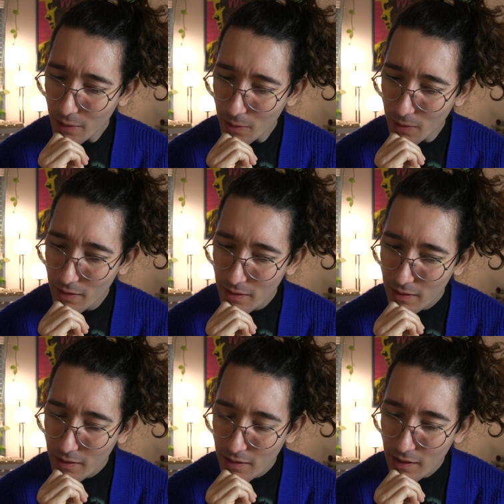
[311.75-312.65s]
though,
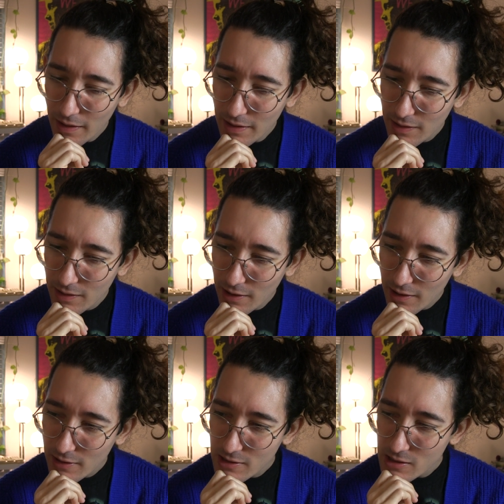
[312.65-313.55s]
it
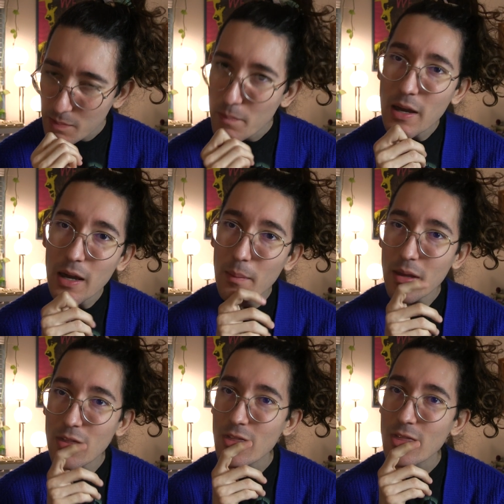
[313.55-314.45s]
does make
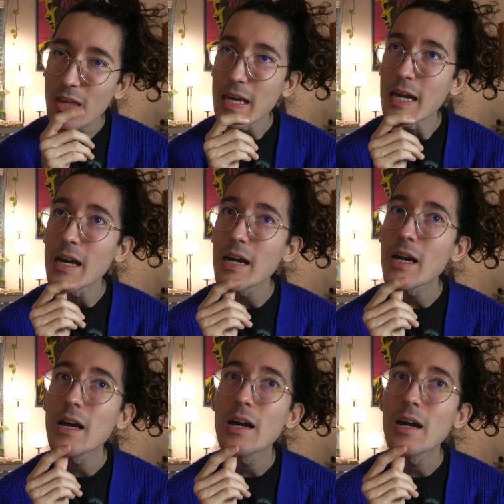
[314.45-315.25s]
me think.